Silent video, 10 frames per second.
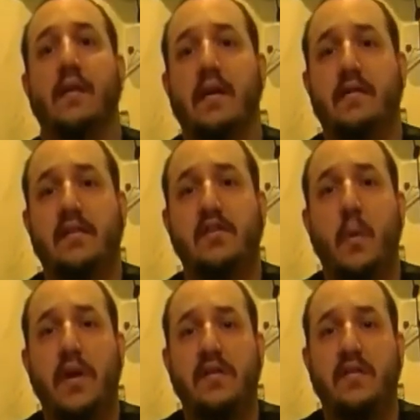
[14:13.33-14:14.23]
uh,
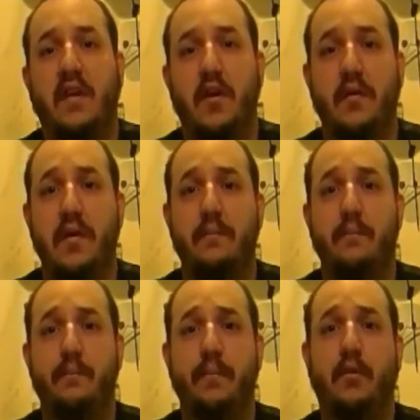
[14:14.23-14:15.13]
situations that are
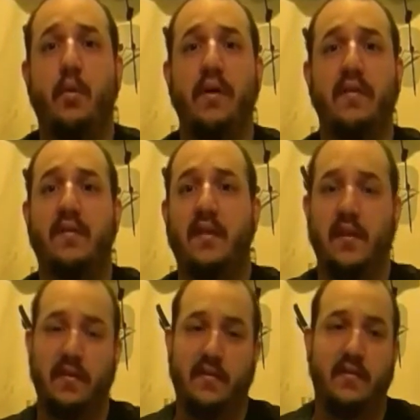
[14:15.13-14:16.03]
between
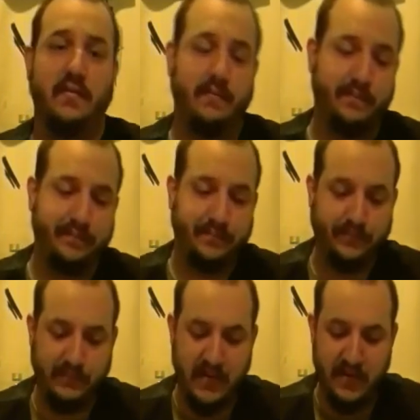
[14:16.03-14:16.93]
cities
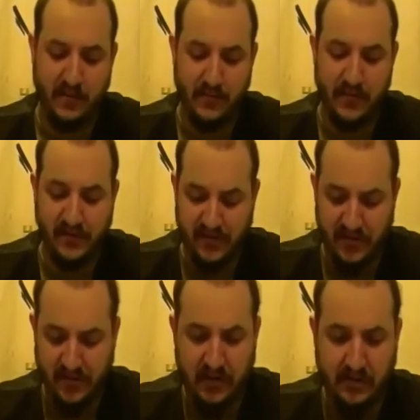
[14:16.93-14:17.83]
in this region.